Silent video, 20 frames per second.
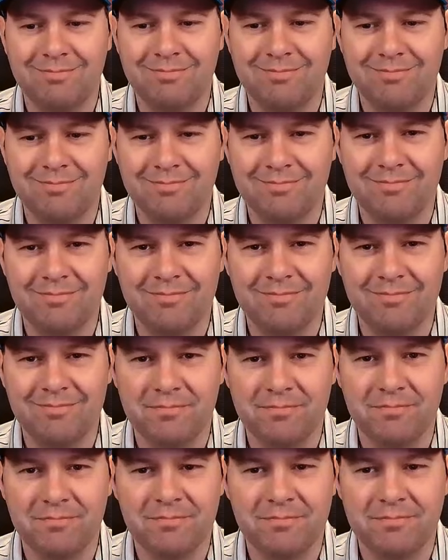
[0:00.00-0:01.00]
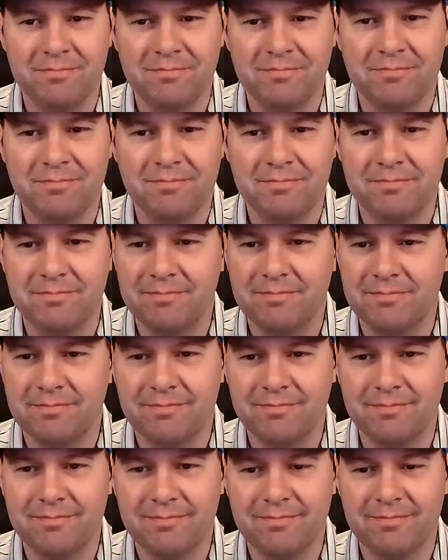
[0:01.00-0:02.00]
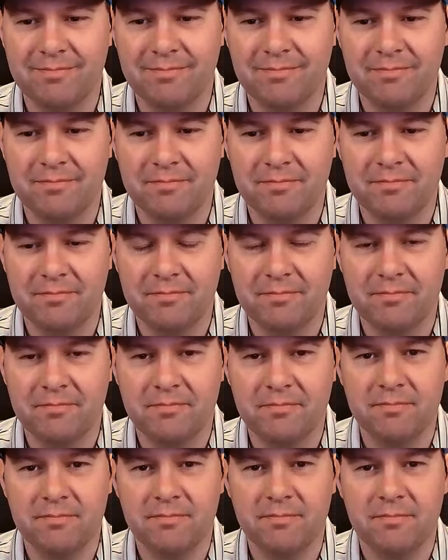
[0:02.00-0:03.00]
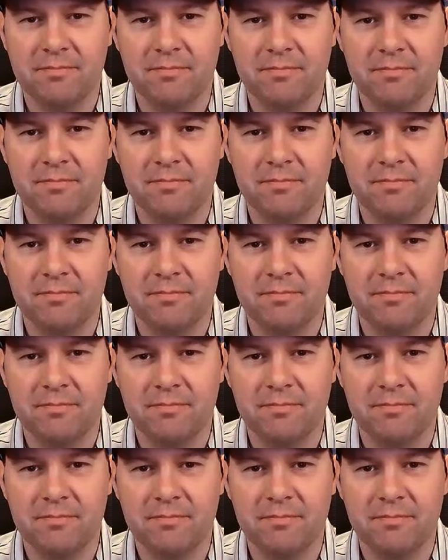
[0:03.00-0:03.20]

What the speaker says: [no speech]